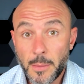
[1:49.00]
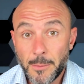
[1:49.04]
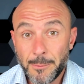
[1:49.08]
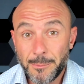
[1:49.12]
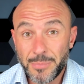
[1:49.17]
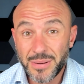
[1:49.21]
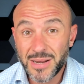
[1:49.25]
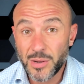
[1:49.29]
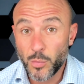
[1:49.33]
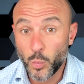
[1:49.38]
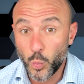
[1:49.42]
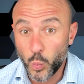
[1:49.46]

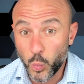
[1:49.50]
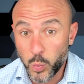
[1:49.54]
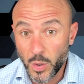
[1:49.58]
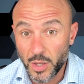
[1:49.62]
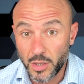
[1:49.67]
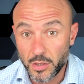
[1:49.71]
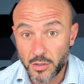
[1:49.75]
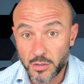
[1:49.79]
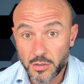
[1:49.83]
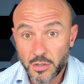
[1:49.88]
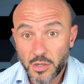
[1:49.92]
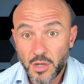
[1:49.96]
but it
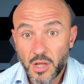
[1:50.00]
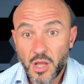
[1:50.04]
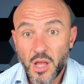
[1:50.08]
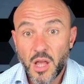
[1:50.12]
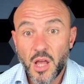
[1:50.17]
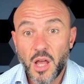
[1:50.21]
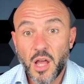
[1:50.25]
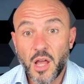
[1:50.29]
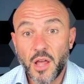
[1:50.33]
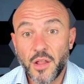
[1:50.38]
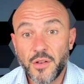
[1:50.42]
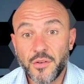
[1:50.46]
will.
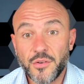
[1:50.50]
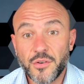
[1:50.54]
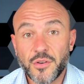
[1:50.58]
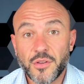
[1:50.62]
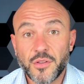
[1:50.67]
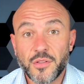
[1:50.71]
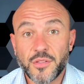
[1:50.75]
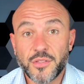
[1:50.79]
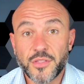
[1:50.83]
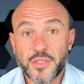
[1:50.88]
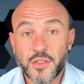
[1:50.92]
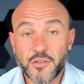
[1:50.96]
And
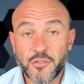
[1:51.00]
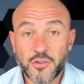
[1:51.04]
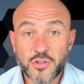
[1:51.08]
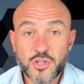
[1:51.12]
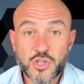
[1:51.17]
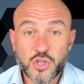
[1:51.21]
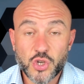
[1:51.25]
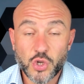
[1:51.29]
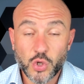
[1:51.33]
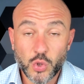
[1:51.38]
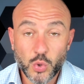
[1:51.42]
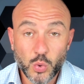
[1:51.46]
there are
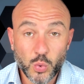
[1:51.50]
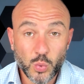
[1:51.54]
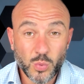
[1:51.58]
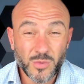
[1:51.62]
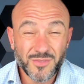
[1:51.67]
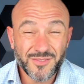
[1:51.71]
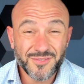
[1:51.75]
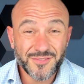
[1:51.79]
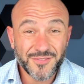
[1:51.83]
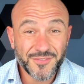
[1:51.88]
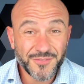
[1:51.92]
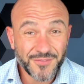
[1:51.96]
two
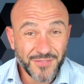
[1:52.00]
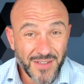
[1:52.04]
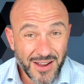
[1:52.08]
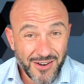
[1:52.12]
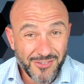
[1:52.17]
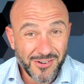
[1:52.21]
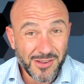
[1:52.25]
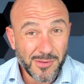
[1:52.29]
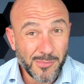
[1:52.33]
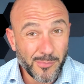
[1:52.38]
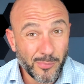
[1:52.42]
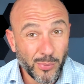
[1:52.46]

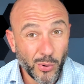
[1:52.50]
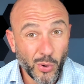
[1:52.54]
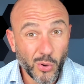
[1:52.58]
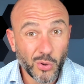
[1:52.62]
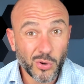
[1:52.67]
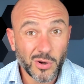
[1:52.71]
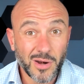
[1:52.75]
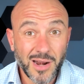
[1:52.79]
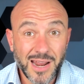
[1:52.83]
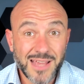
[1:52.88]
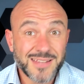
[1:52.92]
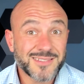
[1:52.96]
very
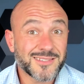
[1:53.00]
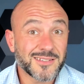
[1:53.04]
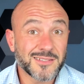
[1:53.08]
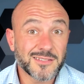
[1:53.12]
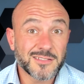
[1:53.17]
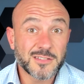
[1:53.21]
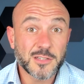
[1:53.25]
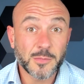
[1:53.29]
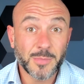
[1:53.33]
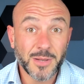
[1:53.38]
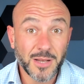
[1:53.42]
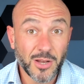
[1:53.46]
important
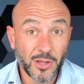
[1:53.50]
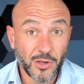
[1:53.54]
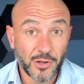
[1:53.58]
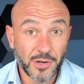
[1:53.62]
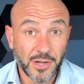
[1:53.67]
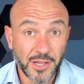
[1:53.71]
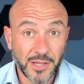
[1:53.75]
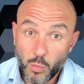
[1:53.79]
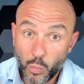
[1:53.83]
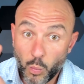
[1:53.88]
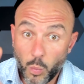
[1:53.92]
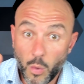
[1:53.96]
lessons to be learned
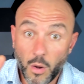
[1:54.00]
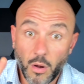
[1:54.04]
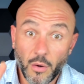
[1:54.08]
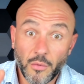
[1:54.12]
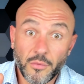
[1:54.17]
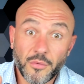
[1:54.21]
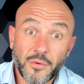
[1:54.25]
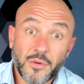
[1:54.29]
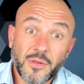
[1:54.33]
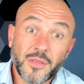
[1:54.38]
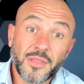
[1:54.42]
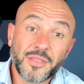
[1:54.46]
here.
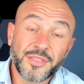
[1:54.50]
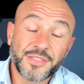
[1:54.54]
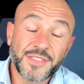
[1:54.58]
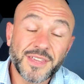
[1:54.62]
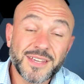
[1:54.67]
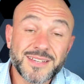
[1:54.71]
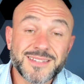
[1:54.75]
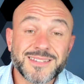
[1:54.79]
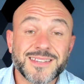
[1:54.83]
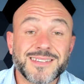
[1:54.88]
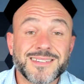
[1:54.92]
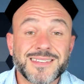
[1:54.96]
One,
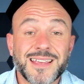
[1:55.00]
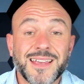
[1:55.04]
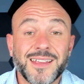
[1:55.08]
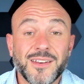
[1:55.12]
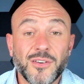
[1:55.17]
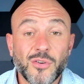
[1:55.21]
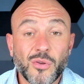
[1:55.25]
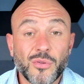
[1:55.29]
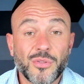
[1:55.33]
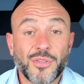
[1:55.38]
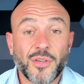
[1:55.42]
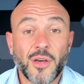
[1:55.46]
this is
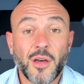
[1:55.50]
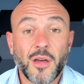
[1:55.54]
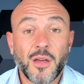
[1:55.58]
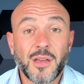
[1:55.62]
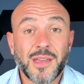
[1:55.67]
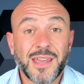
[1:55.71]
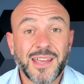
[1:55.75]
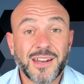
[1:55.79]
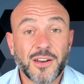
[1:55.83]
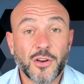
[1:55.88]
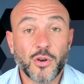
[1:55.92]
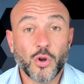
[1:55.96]
another
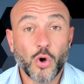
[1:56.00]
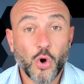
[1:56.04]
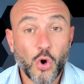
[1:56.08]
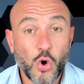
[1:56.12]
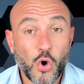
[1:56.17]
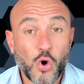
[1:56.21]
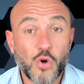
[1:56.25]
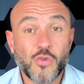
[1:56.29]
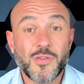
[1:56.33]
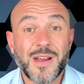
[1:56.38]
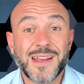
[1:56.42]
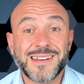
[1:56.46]
in an
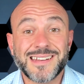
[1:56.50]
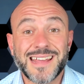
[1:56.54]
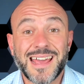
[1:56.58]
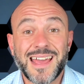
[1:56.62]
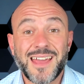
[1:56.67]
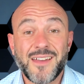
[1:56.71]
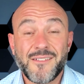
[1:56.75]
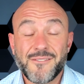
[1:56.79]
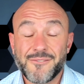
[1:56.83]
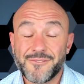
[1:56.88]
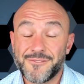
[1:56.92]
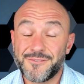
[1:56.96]

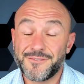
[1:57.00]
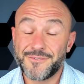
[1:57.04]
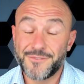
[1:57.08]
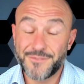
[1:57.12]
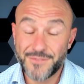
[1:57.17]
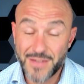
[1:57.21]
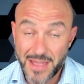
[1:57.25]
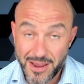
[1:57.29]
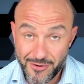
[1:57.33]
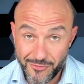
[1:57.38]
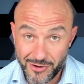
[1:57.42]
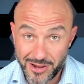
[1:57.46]
already
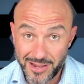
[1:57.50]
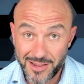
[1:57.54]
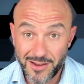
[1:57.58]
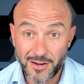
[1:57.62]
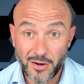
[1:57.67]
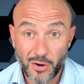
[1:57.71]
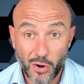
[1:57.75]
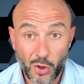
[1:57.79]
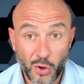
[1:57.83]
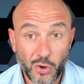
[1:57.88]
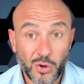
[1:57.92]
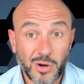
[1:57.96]
very
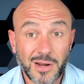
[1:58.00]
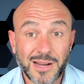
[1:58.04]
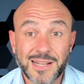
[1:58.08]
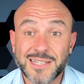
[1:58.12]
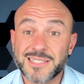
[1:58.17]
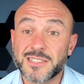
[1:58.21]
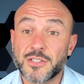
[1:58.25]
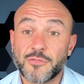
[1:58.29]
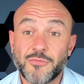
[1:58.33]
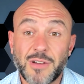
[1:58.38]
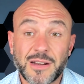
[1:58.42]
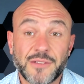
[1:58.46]
long
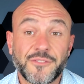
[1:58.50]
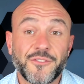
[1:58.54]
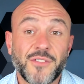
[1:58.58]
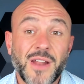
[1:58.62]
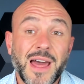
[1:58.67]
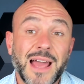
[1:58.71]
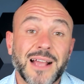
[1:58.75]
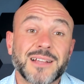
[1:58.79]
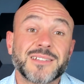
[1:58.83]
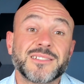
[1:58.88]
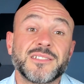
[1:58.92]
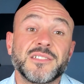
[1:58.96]
list of red
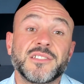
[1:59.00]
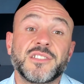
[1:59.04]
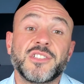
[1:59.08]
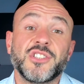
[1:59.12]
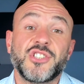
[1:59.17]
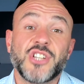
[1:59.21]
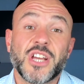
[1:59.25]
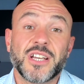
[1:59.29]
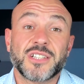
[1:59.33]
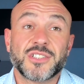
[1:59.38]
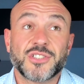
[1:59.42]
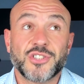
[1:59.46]
flags to
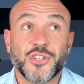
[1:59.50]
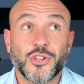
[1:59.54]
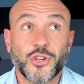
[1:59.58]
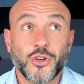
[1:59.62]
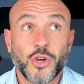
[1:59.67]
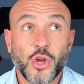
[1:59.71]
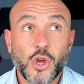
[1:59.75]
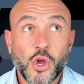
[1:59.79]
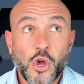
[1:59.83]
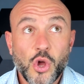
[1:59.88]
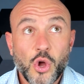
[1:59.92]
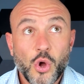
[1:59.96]
suggest that
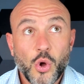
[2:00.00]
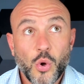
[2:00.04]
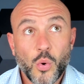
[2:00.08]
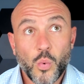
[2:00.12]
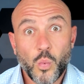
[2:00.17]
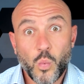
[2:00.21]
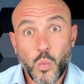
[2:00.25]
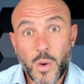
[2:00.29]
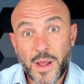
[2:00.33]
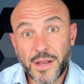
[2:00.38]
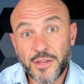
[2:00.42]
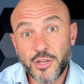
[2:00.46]

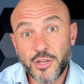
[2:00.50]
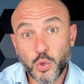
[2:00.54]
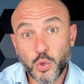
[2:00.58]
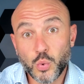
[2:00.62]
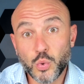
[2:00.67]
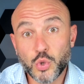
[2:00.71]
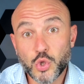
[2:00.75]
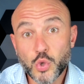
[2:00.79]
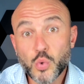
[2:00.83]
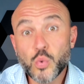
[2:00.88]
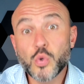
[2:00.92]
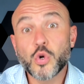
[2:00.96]
when
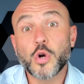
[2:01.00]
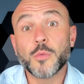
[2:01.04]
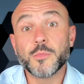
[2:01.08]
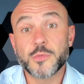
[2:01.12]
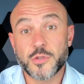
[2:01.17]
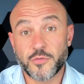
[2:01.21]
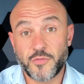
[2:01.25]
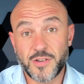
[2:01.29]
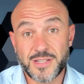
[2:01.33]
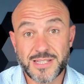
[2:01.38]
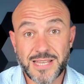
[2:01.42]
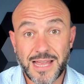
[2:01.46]
do come
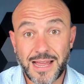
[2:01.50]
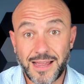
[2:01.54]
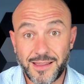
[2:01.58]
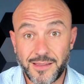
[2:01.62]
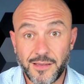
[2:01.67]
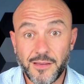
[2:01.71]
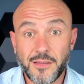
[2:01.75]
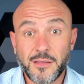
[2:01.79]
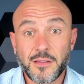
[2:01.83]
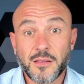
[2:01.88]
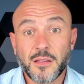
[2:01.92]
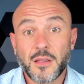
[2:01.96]
to
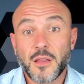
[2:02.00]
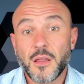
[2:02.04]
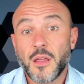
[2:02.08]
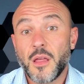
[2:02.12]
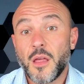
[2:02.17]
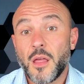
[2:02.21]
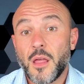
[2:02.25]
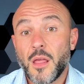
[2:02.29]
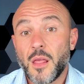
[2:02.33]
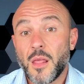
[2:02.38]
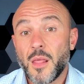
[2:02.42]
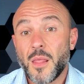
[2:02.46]
retire,
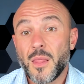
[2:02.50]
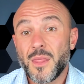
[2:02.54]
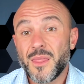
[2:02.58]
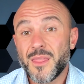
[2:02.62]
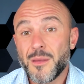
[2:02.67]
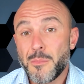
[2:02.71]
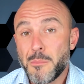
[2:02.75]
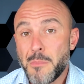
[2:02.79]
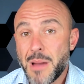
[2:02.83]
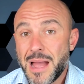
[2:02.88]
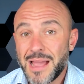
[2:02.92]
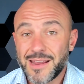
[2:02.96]

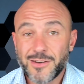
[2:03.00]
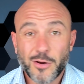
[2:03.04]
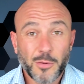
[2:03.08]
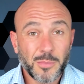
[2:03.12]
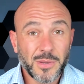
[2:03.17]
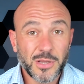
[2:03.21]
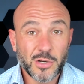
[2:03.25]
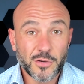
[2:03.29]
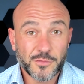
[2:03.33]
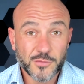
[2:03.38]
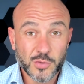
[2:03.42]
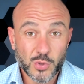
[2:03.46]
there might not
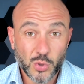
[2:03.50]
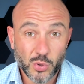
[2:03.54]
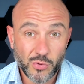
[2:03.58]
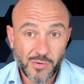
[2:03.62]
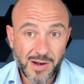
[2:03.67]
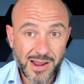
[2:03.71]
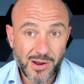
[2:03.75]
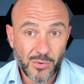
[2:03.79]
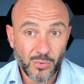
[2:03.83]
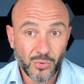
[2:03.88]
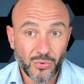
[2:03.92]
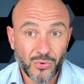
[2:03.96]
be enough to go
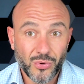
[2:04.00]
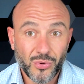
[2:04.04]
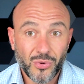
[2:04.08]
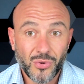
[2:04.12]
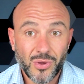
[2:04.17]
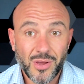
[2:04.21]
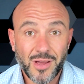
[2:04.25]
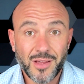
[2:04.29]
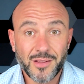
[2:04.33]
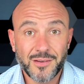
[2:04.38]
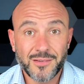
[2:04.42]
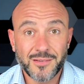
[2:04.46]
around.
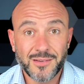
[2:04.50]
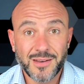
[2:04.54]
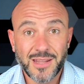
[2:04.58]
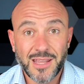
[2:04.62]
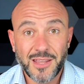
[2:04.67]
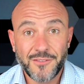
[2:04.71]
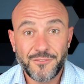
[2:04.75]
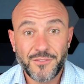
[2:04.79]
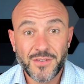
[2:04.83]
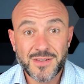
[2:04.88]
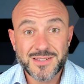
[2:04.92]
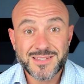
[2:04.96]
And
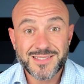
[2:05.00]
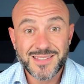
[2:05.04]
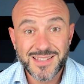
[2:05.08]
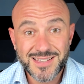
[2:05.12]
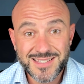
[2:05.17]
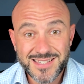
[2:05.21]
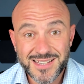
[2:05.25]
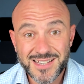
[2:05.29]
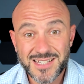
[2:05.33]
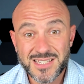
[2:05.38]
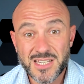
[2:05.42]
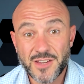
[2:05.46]
if it's
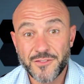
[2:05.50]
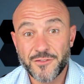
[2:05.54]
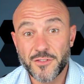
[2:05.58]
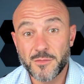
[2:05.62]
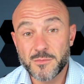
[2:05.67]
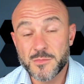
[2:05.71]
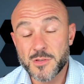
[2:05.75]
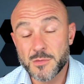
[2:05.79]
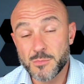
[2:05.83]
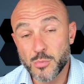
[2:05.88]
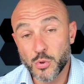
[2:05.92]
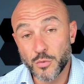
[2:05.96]
this easy for
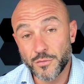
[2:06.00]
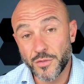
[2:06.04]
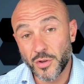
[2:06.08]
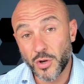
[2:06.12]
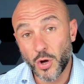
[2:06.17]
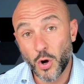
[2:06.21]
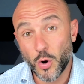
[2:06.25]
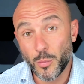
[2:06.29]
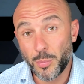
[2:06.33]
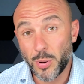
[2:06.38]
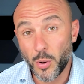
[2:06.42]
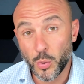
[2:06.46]
them to move the
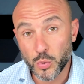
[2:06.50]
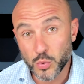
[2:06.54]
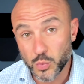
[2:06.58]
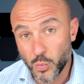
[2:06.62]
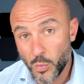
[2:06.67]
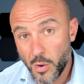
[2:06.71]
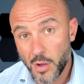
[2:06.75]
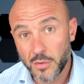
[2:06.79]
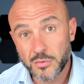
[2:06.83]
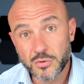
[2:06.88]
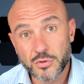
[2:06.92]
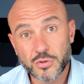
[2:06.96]
goalpost
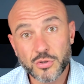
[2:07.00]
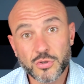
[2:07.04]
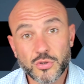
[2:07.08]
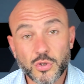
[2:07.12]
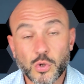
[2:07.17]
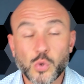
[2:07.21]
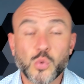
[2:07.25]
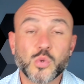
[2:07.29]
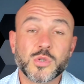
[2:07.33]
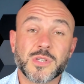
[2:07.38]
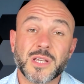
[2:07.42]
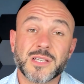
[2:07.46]
once,
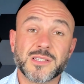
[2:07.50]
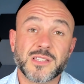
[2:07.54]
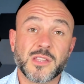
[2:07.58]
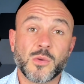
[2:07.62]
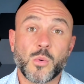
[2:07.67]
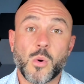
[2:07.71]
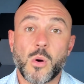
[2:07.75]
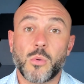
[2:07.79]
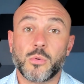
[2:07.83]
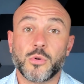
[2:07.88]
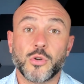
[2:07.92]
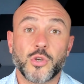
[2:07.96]
who says they
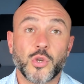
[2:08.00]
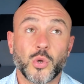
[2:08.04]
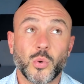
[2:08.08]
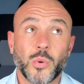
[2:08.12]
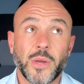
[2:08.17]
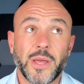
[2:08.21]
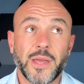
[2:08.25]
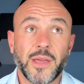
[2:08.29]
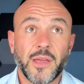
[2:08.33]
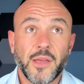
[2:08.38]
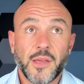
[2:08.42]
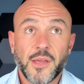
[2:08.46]
won't do
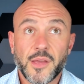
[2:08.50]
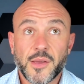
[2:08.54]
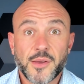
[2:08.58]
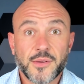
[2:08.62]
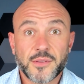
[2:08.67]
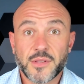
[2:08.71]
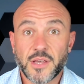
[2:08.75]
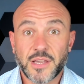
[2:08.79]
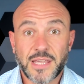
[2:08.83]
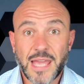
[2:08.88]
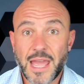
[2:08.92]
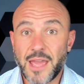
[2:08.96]
it
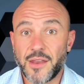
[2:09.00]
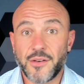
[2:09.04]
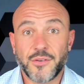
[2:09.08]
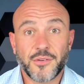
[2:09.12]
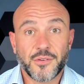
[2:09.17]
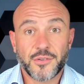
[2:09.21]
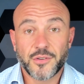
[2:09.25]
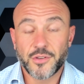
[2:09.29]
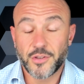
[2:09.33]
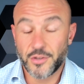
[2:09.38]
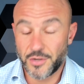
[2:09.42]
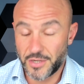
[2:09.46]
again
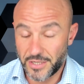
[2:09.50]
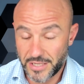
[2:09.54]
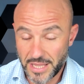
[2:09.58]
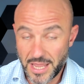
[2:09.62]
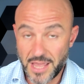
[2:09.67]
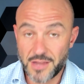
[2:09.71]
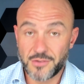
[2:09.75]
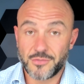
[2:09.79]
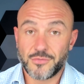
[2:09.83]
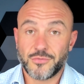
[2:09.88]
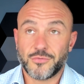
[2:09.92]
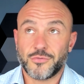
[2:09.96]
and
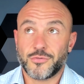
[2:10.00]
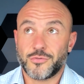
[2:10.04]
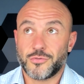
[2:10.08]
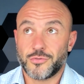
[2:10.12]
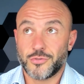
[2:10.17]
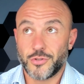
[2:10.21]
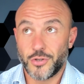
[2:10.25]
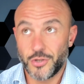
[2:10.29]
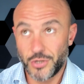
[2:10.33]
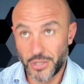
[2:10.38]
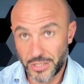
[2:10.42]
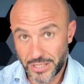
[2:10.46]
again
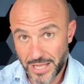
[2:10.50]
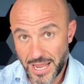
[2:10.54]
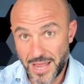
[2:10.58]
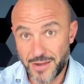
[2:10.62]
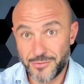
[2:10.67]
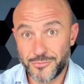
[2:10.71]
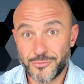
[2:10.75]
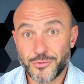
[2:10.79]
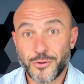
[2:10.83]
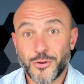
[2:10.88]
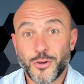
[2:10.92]
and again